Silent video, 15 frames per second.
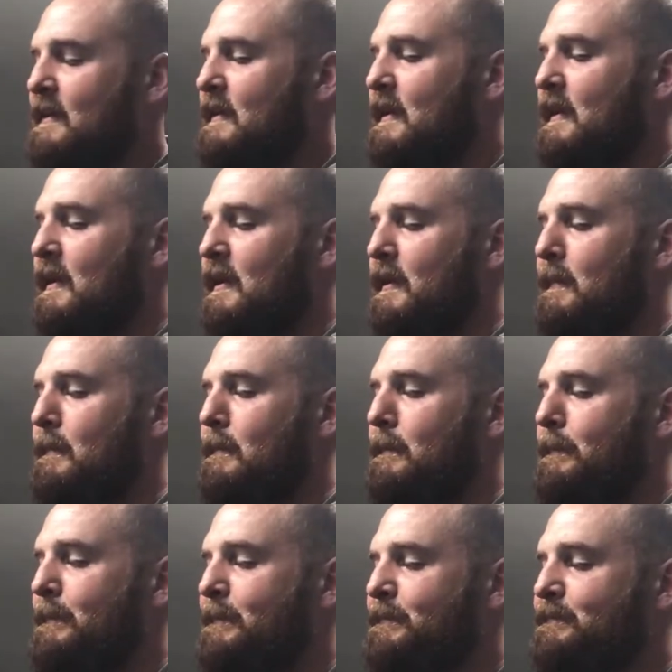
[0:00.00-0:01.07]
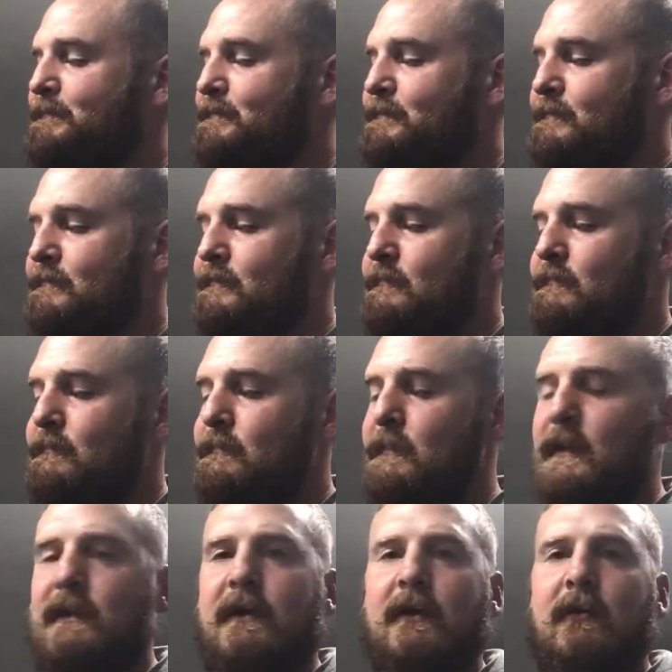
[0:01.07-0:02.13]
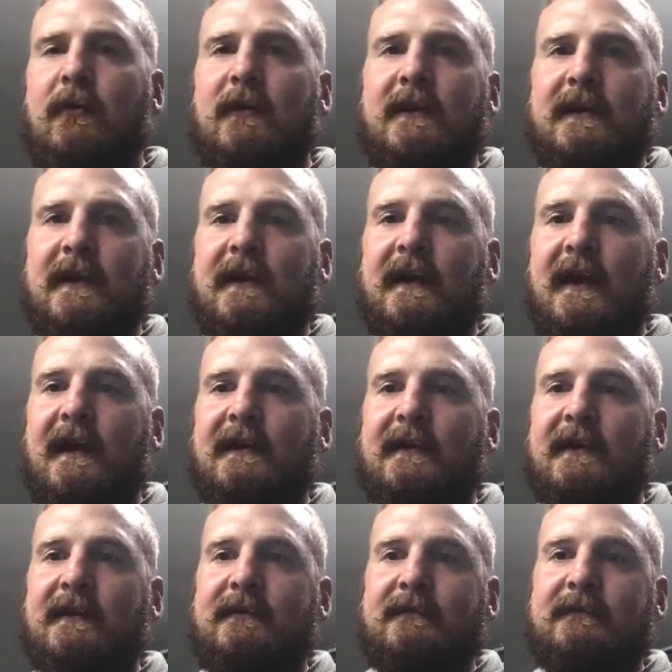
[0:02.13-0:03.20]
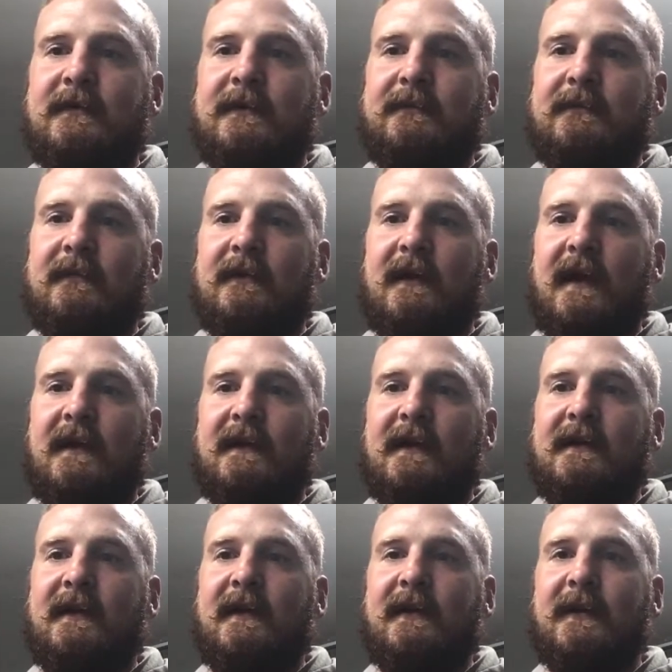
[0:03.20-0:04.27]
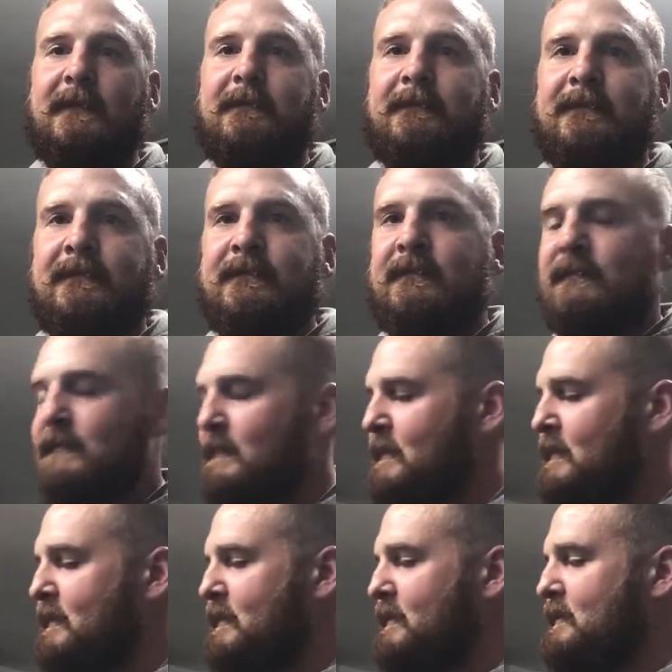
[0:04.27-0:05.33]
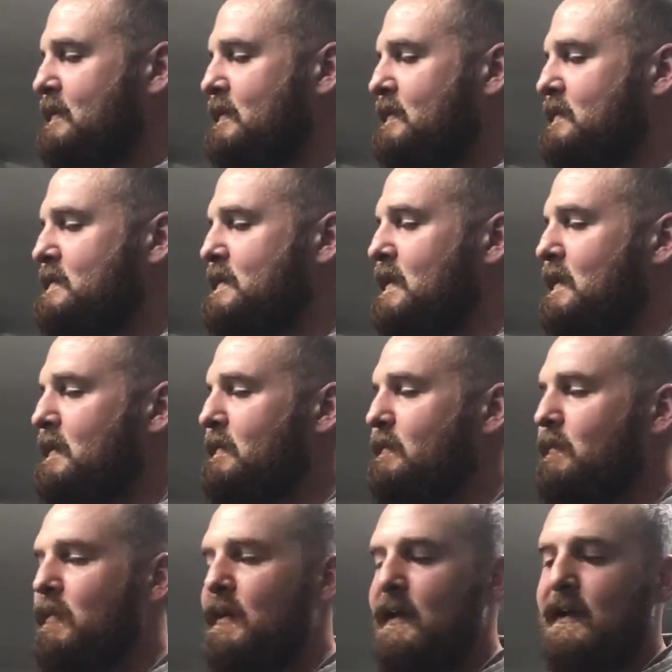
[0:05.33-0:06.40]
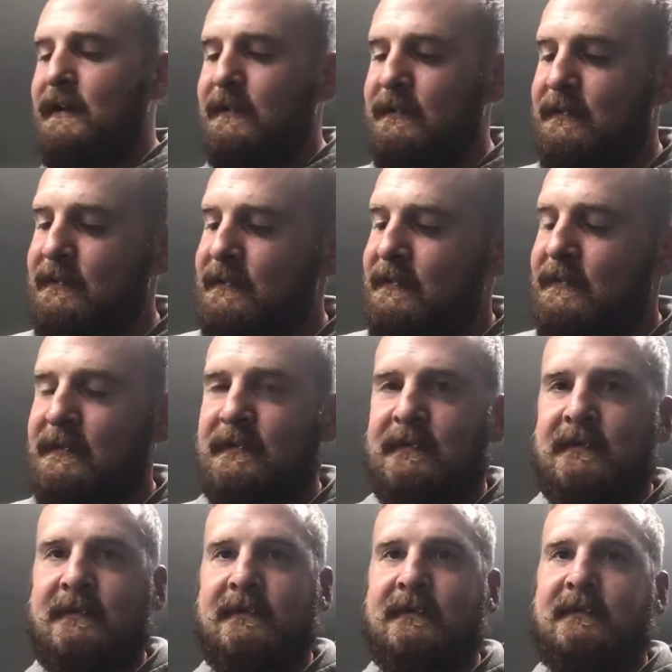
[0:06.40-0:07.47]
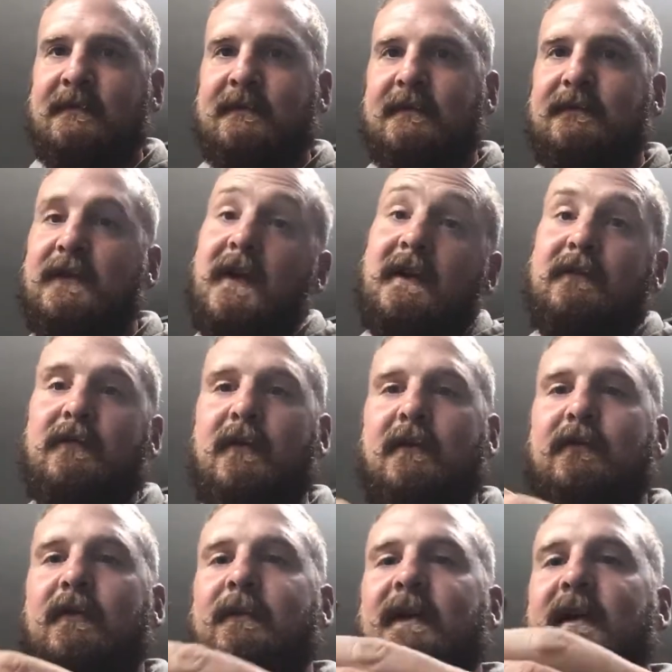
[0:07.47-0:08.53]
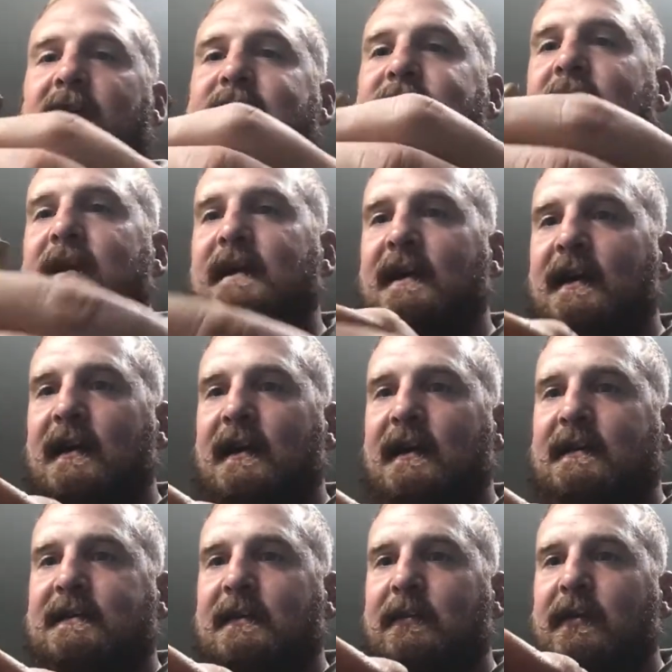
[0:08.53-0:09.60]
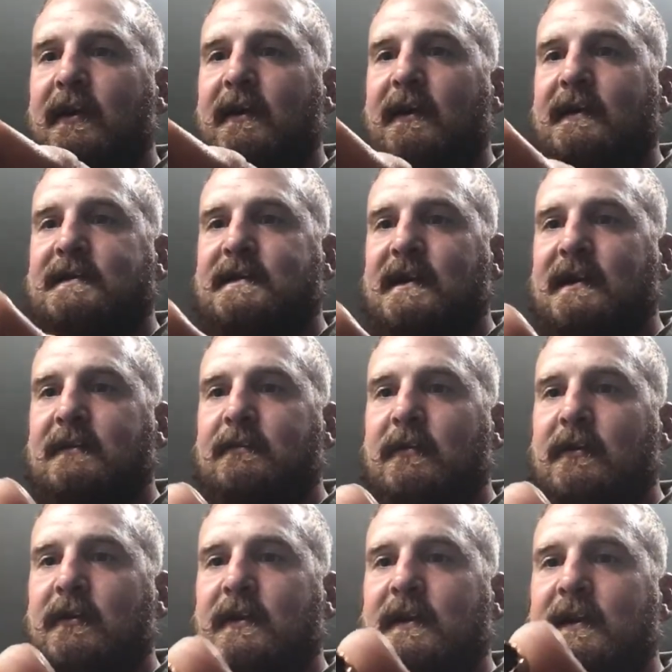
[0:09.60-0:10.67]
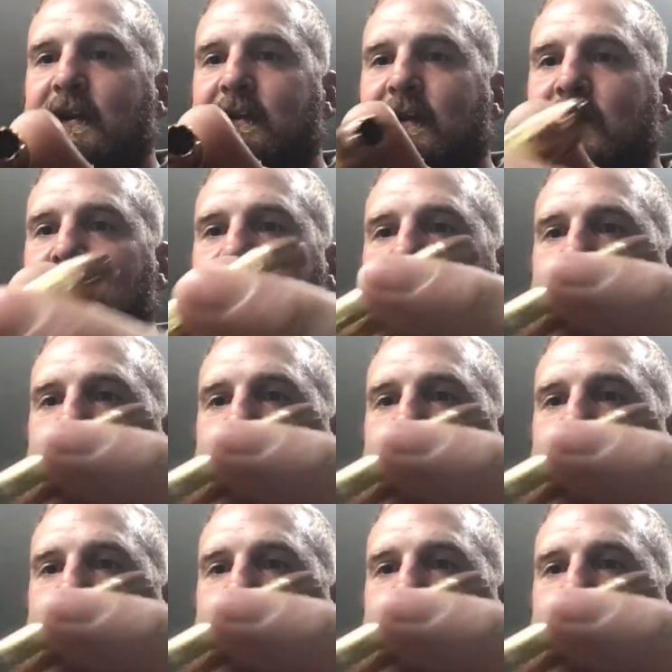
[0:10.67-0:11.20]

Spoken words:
The Hornady handgun hunter. It's a pretty, if you're into 44 mags, it's a pretty nice looking bullet on there.